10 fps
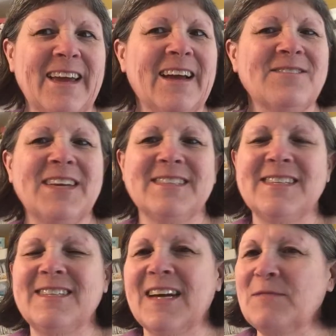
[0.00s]
I'm
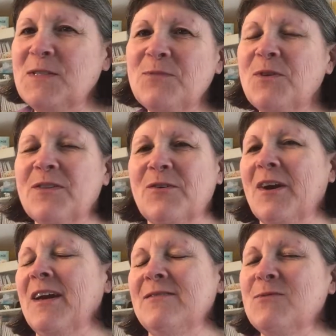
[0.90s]
Nancy Thompson with
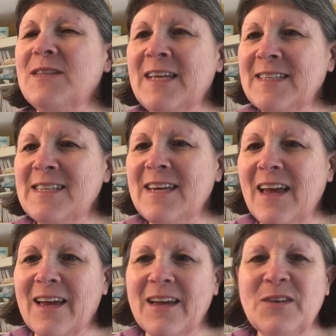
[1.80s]
Create with Nancy
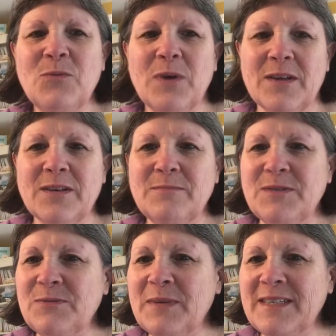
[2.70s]
and welcome
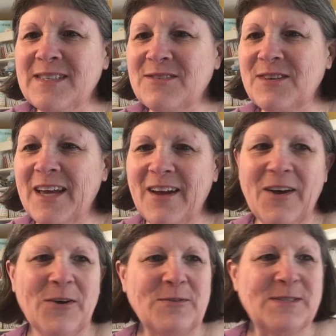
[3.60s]
to my studio.